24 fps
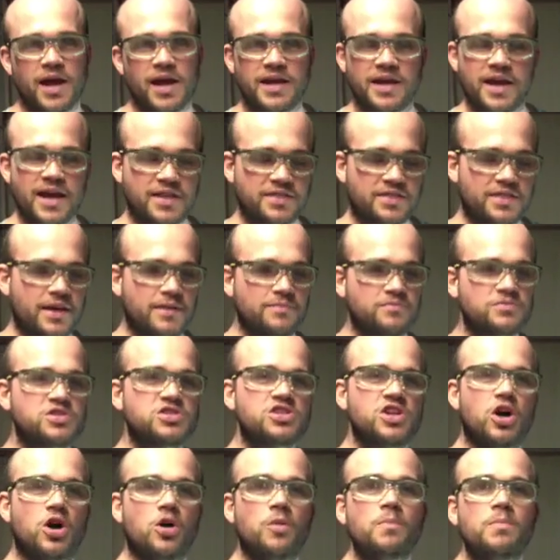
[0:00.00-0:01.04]
I get them.
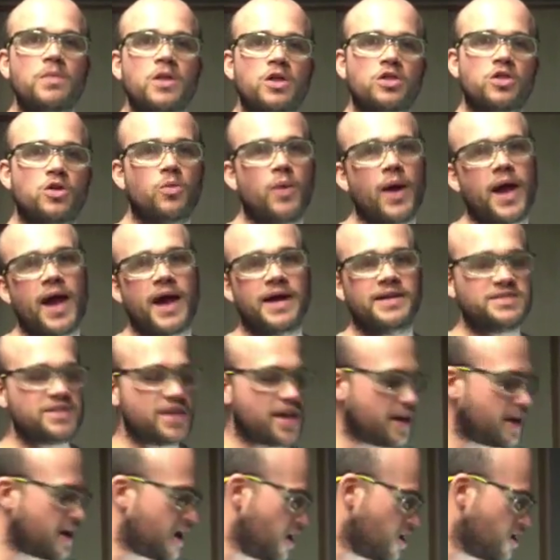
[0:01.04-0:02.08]
So the way I
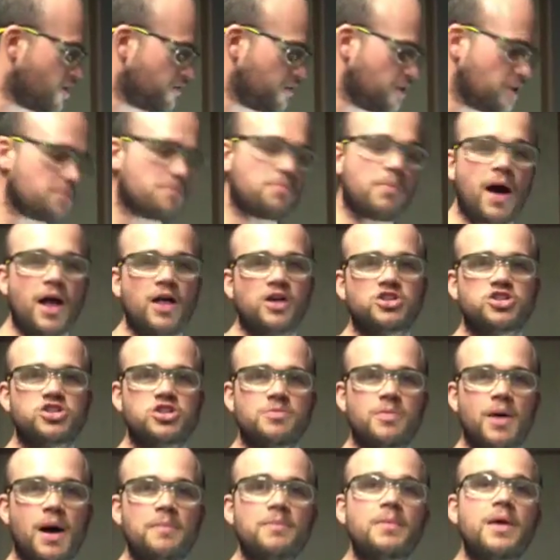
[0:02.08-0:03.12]
take care of it and polish
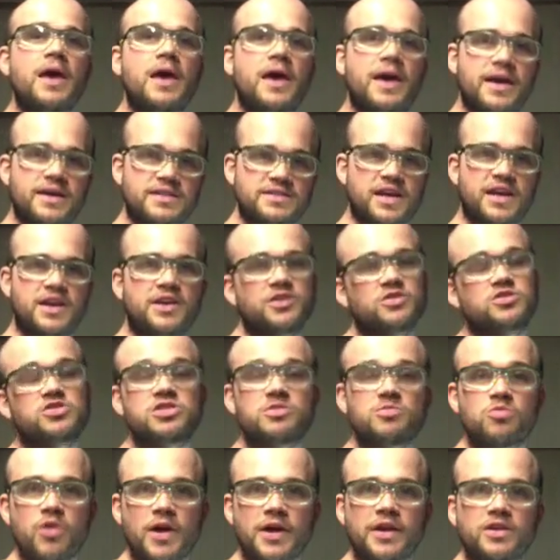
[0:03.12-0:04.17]
them up is I use
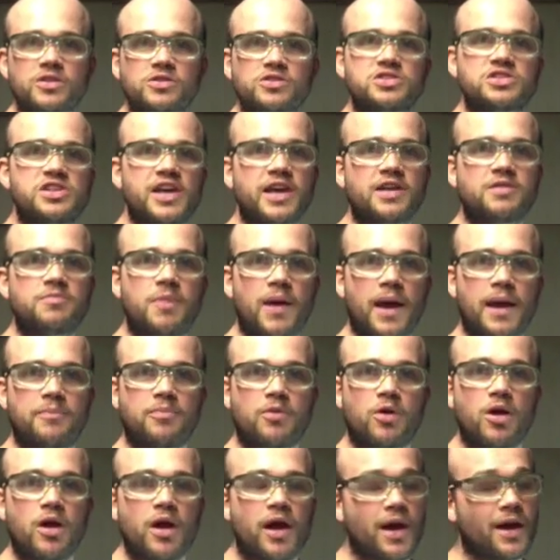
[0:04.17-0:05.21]
some regular
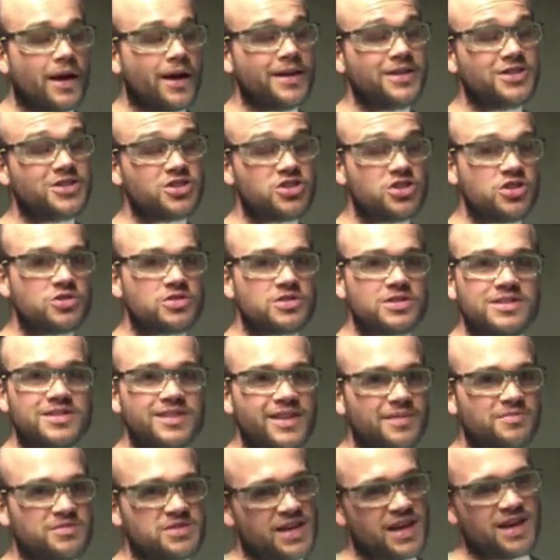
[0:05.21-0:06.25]
sandpaper. And I just use the
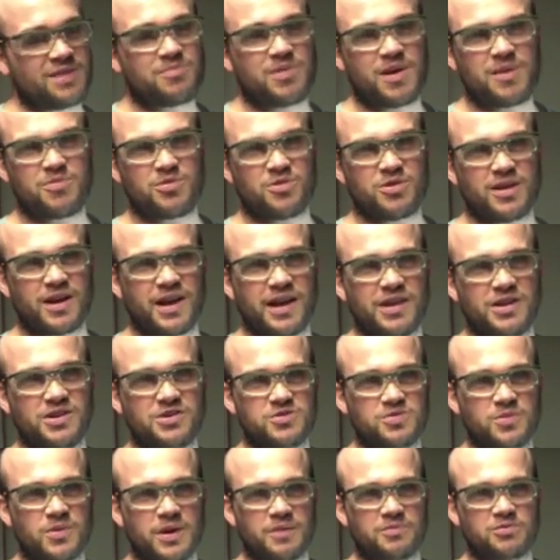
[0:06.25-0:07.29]
same sandpaper that I
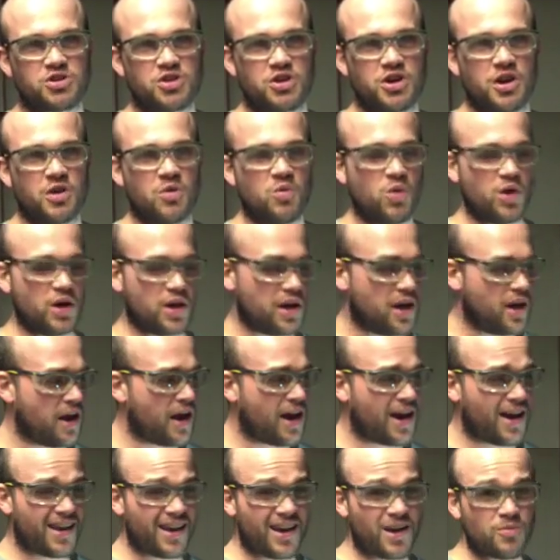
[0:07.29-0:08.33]
use when I'm turning wood,
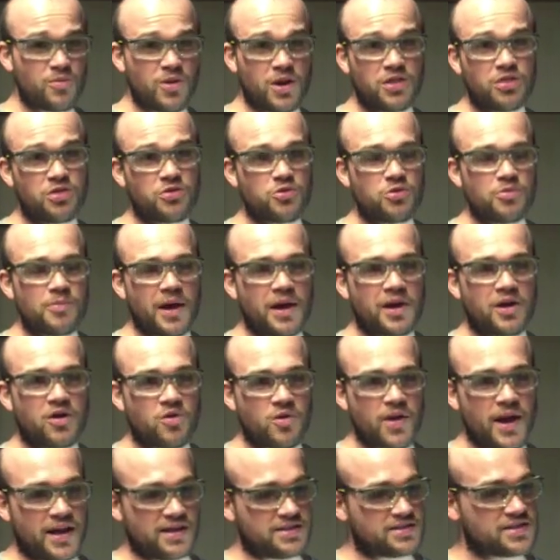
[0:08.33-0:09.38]
and I run through my
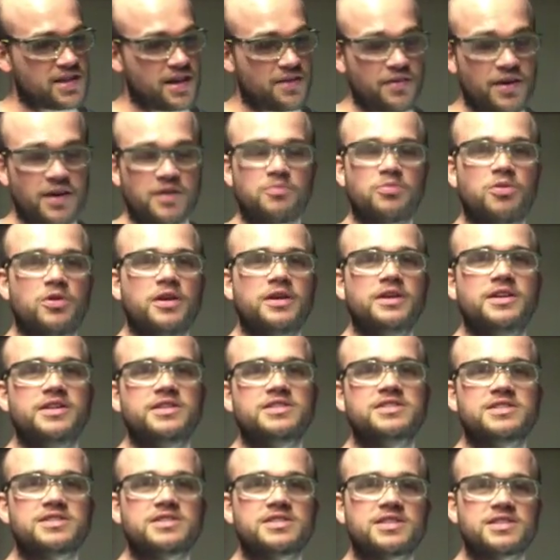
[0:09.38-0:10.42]
grits. I've had pretty
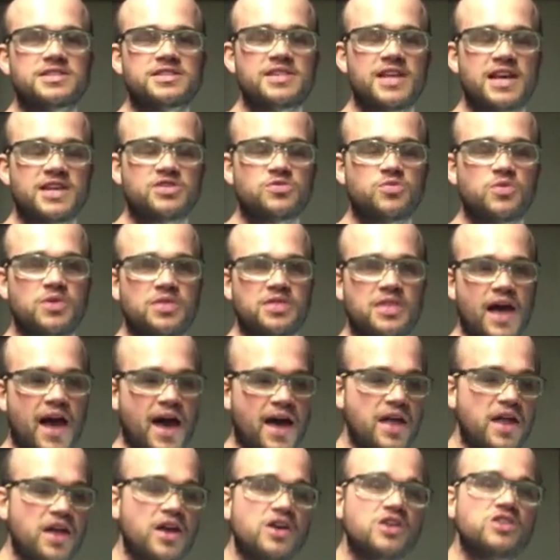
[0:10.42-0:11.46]
decent success with
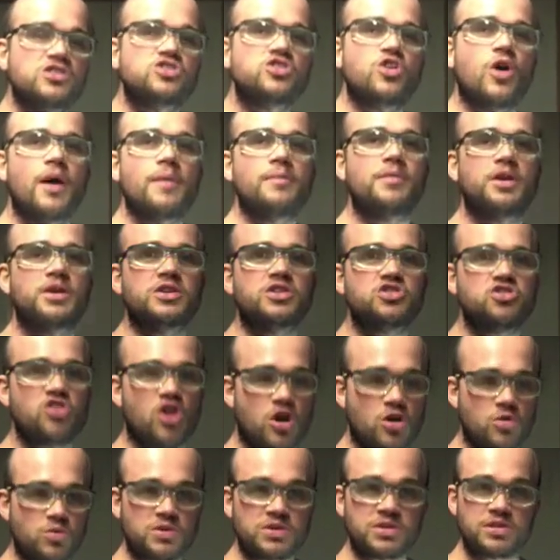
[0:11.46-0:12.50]
that. So I'm going to
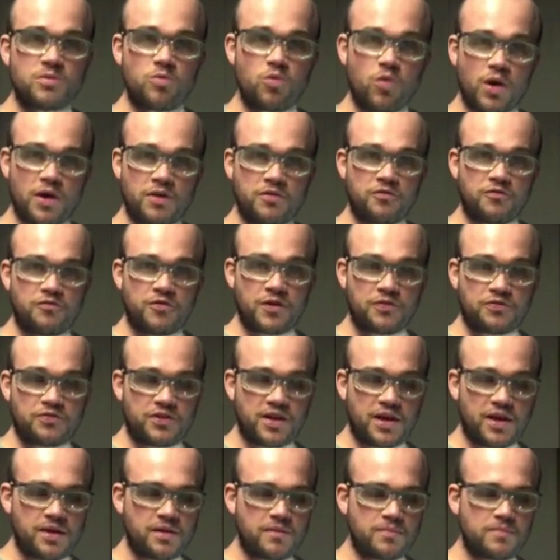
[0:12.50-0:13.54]
start with some
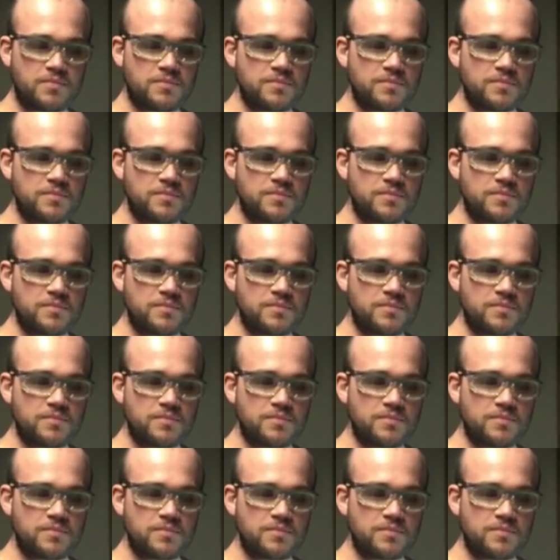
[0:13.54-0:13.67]
150.